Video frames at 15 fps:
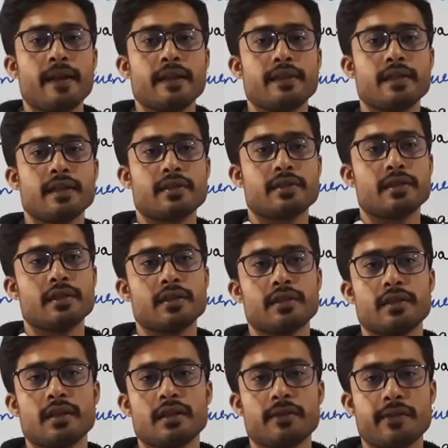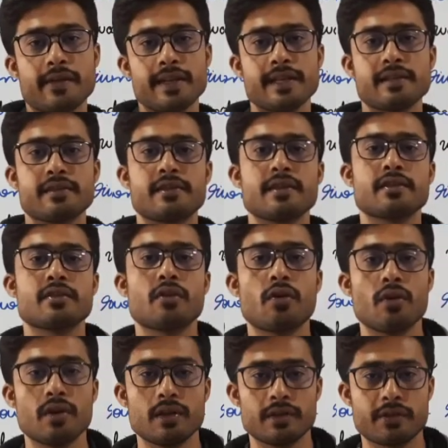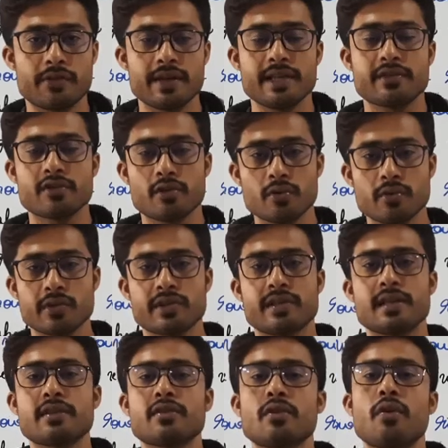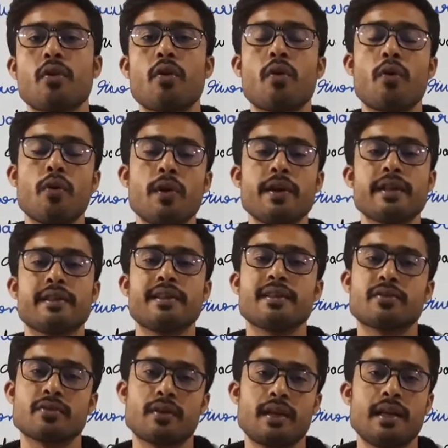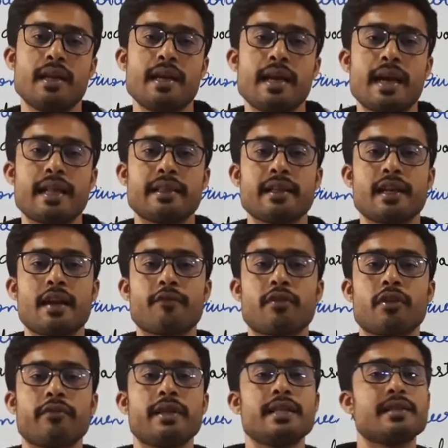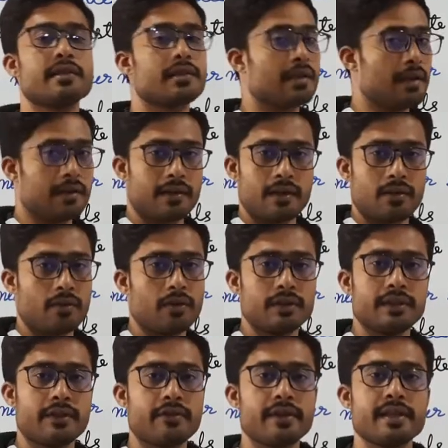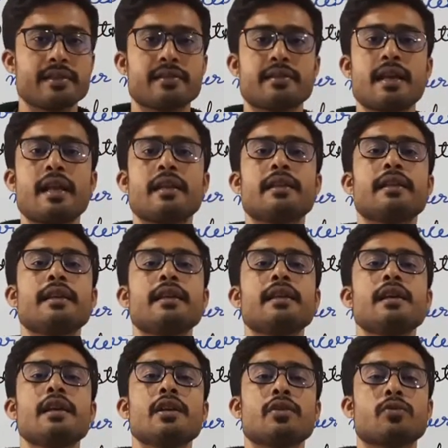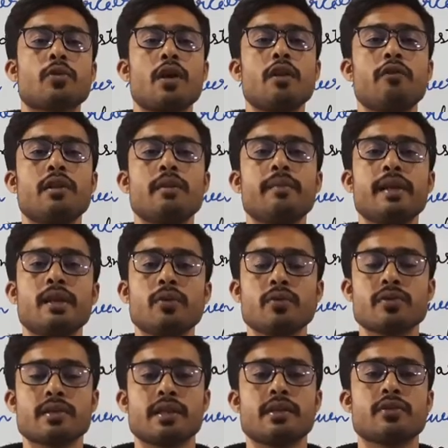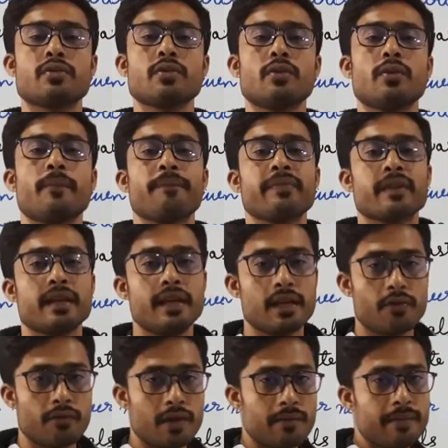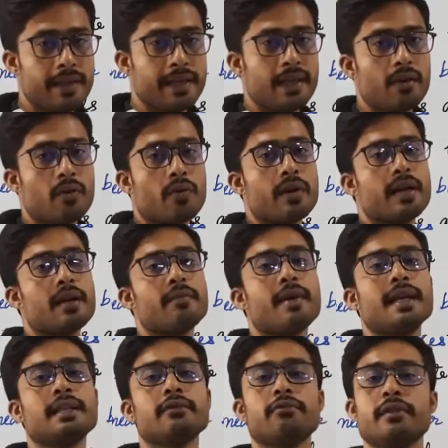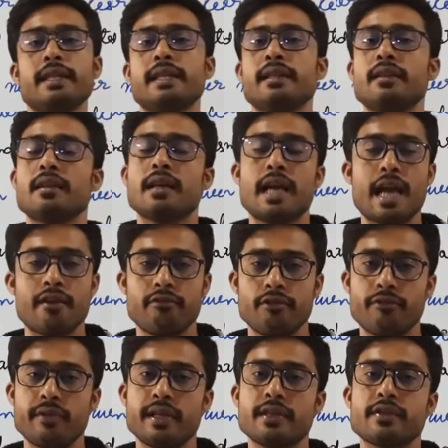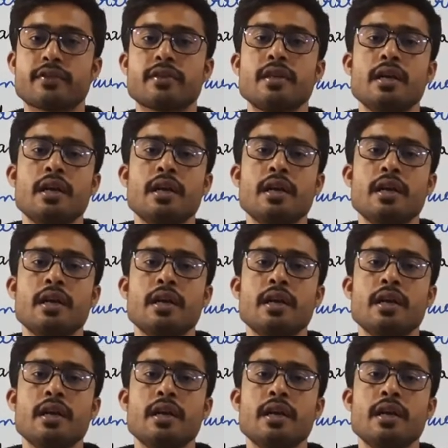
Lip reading: just the trees root just hold the soil, and then after we just cut it all the trees, then the soil will be loosened, so it will be eroded by the wind, heavy winds,